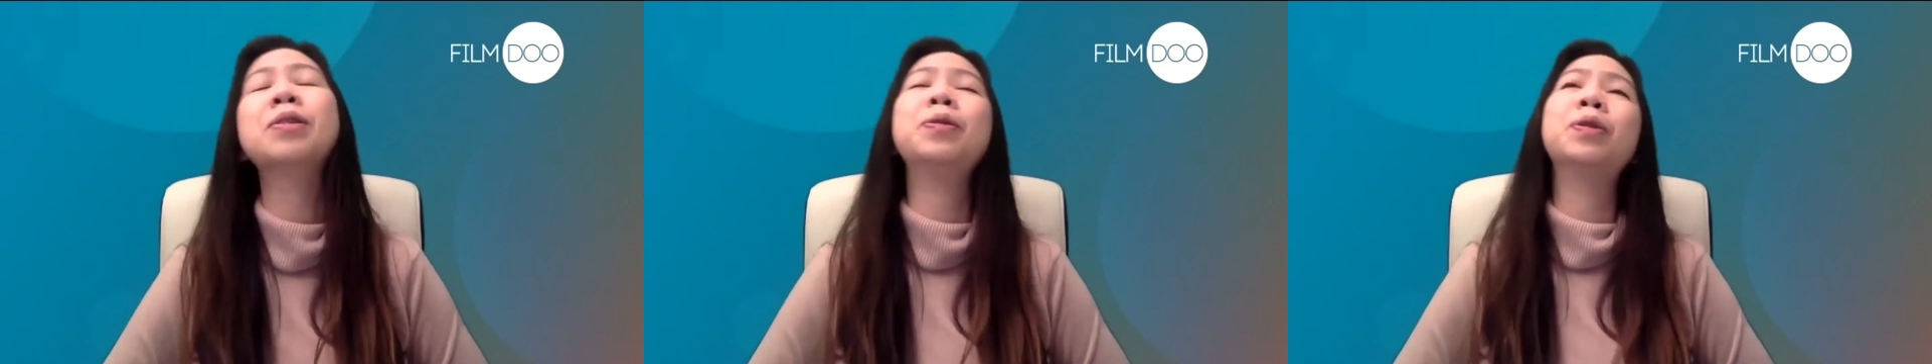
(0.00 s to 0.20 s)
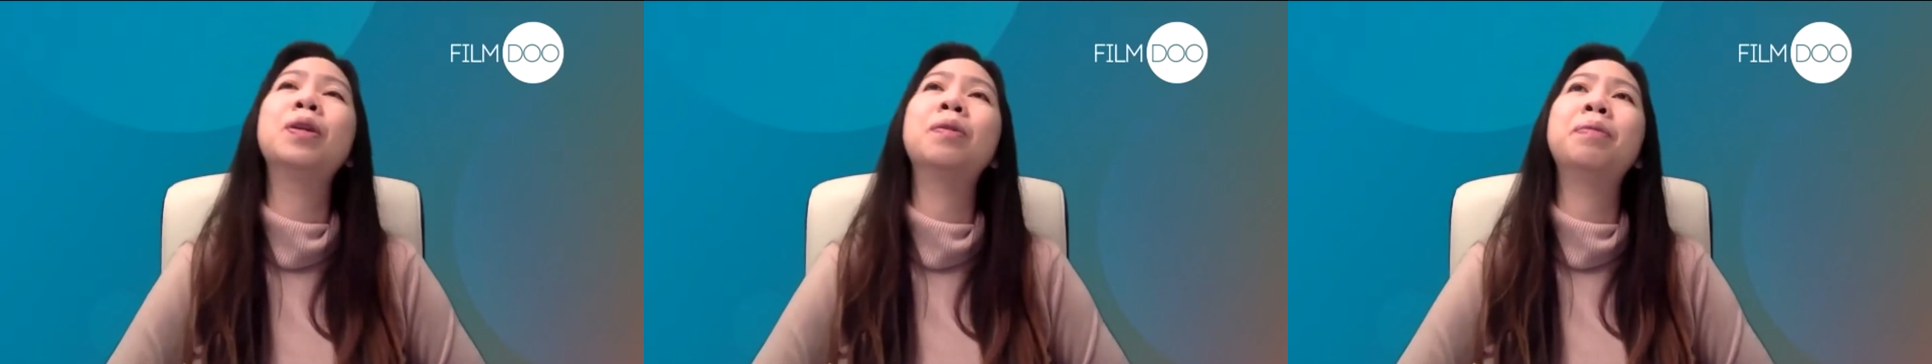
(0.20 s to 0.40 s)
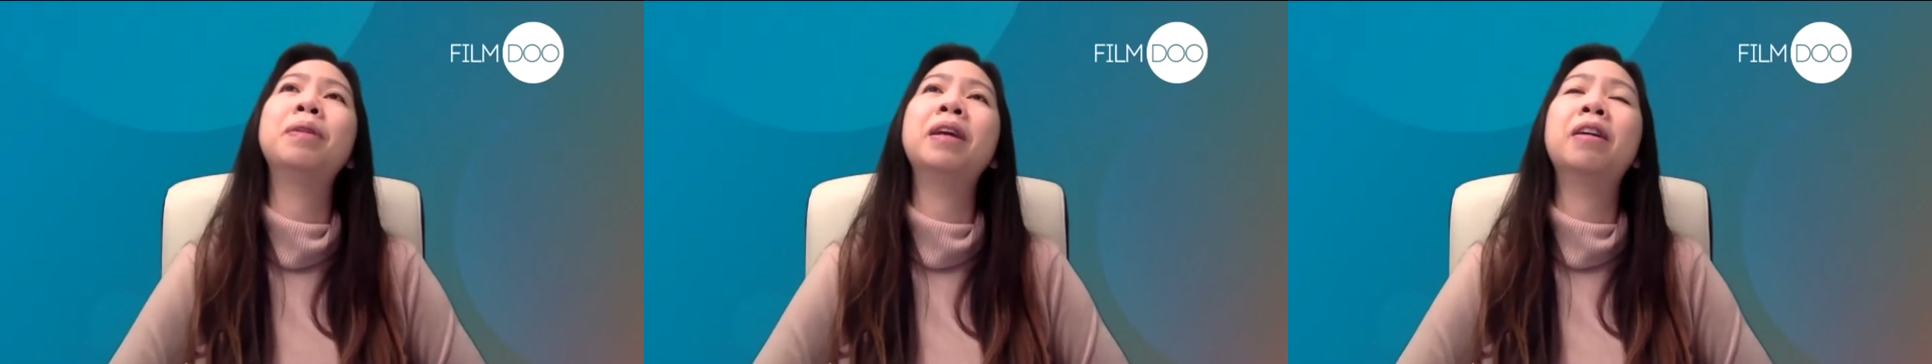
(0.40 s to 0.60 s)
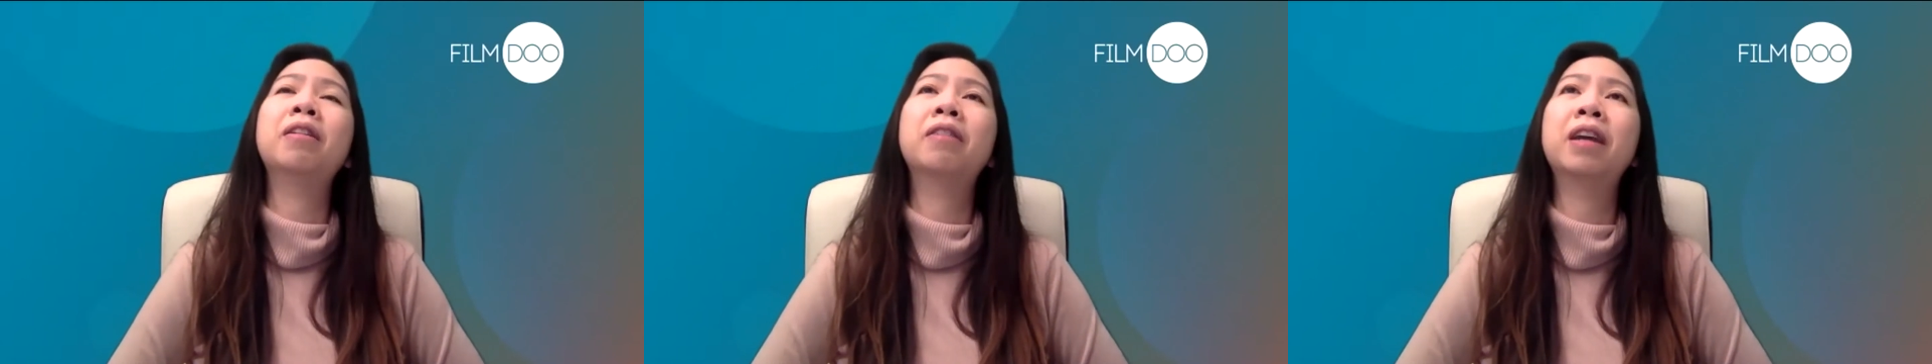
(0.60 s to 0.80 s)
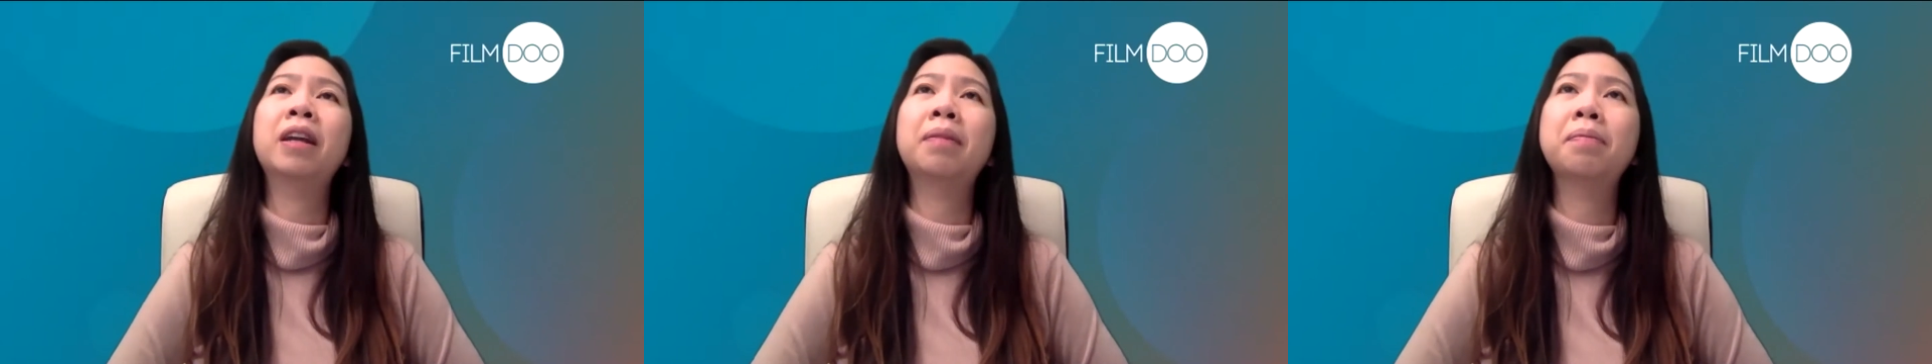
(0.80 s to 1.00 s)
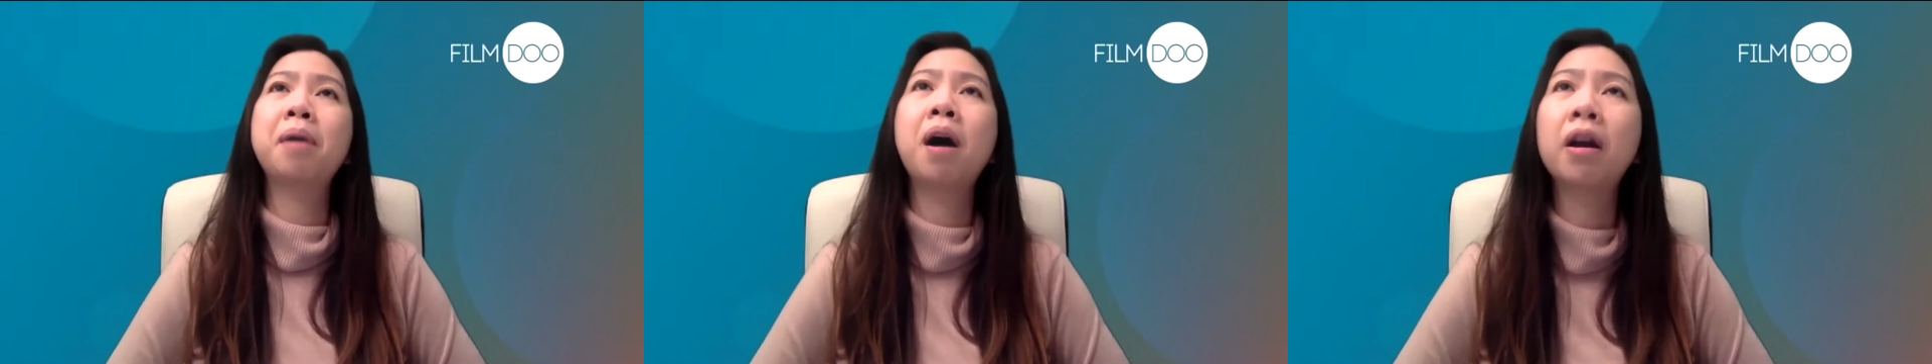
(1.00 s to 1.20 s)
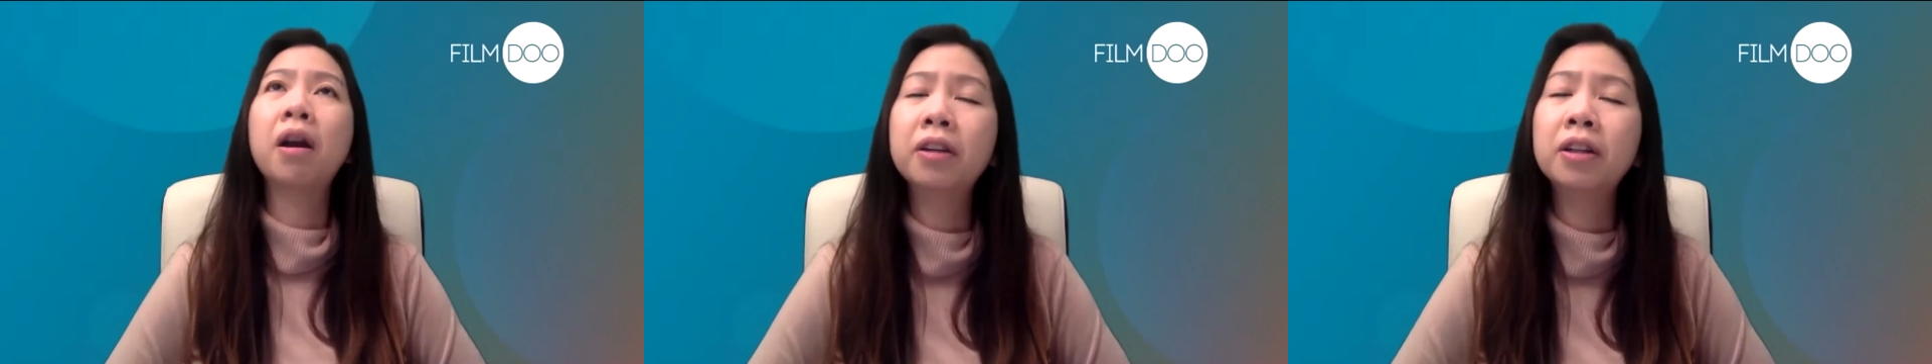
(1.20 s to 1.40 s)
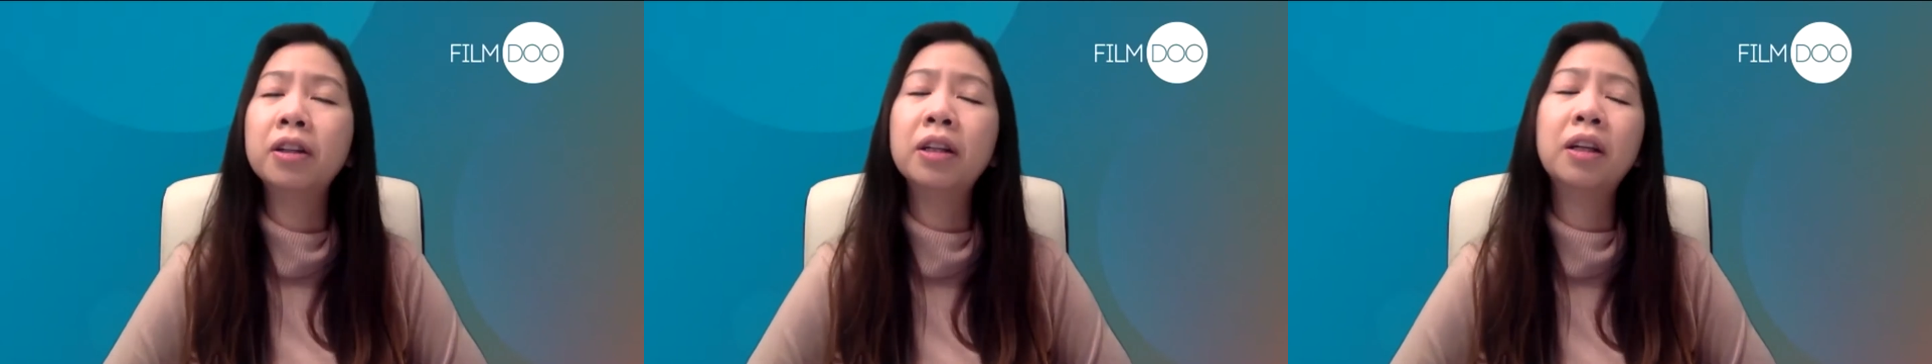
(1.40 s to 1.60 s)
who could be a great
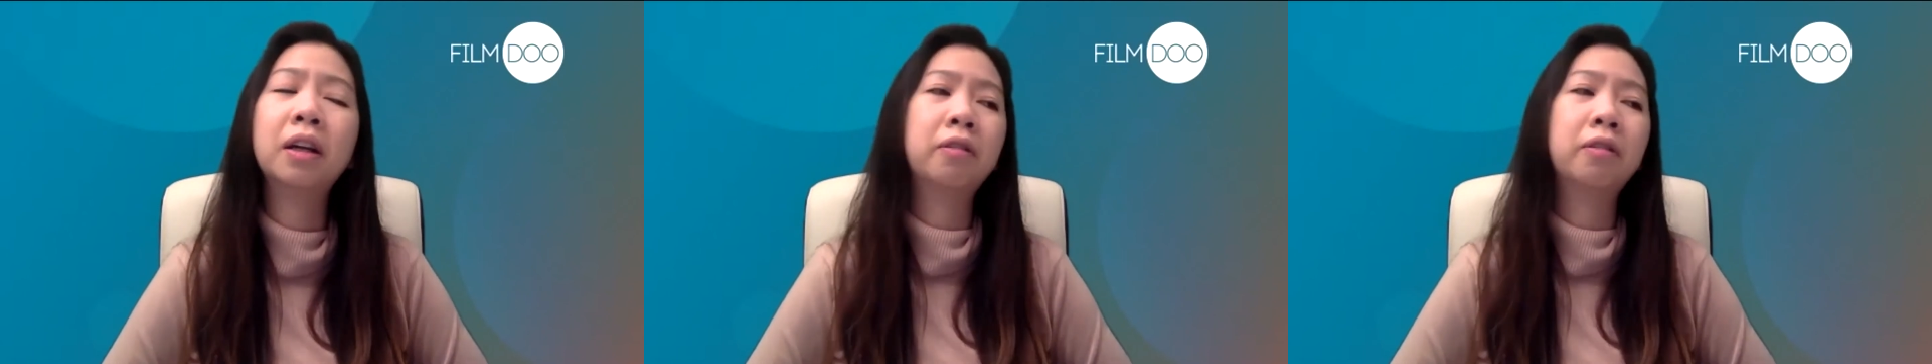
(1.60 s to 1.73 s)
partner,